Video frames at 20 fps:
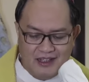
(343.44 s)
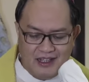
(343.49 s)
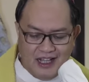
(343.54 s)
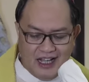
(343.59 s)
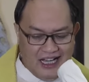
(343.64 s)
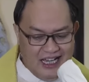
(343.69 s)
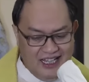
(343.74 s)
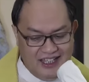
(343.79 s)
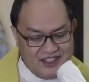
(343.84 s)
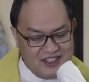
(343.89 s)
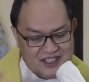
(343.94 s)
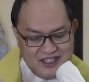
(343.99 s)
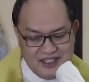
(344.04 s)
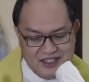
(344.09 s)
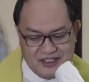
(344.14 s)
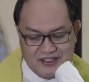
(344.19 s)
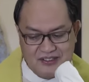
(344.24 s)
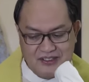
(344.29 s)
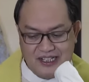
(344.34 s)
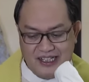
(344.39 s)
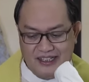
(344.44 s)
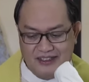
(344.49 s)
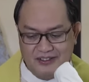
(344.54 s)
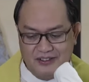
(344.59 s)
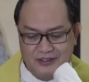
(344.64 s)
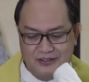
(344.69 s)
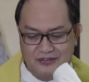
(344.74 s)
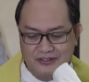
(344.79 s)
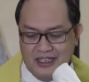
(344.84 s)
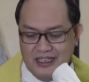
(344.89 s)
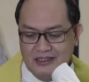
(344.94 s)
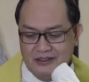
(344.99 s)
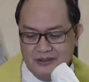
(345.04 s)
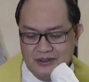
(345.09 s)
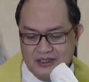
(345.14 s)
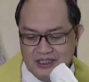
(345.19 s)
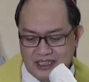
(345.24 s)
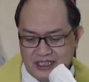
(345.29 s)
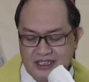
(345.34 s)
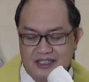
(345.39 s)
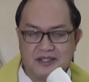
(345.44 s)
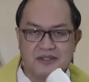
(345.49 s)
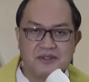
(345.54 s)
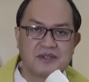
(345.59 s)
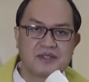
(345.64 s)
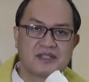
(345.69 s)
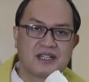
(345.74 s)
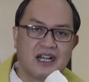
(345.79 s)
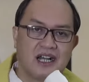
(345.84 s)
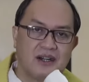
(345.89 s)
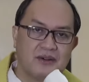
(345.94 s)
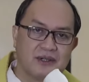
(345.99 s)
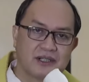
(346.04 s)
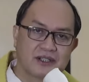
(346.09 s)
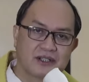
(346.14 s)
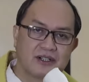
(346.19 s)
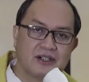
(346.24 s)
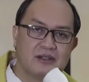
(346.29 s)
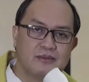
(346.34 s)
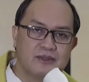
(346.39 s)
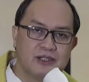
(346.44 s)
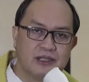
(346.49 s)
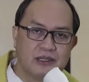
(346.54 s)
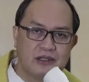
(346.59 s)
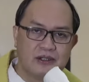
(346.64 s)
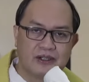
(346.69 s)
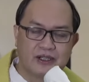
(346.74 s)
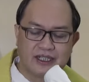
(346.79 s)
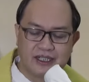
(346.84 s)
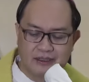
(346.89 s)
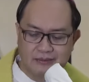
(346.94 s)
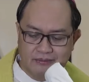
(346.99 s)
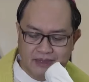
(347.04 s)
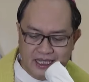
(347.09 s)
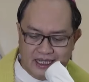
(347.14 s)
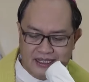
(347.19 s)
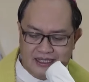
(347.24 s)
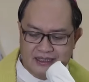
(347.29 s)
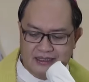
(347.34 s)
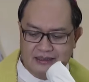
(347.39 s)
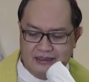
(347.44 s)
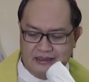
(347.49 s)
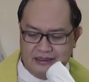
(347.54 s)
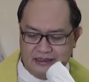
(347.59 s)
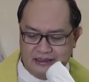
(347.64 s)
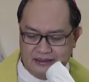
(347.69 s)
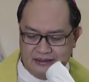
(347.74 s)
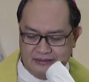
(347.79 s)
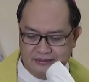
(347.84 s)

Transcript: "I just tried to follow Jesus, our common Lord and Master.